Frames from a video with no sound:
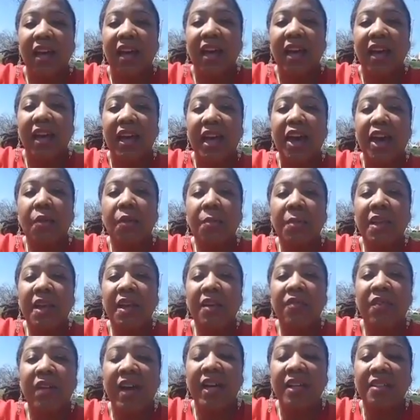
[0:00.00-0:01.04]
Help me
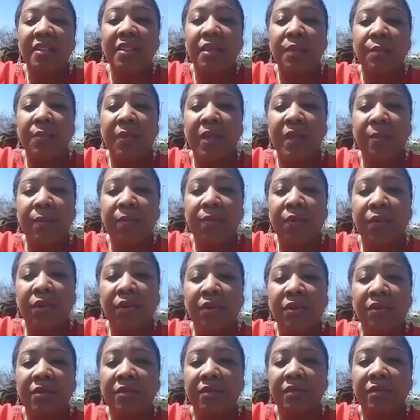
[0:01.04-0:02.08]
invite some
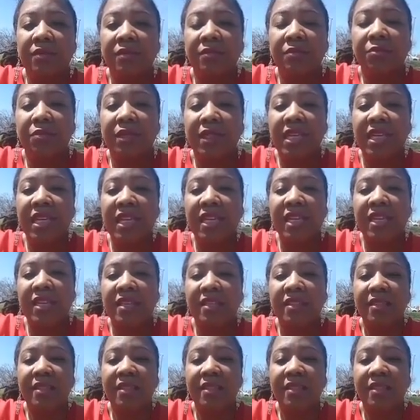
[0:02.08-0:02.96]
people, please.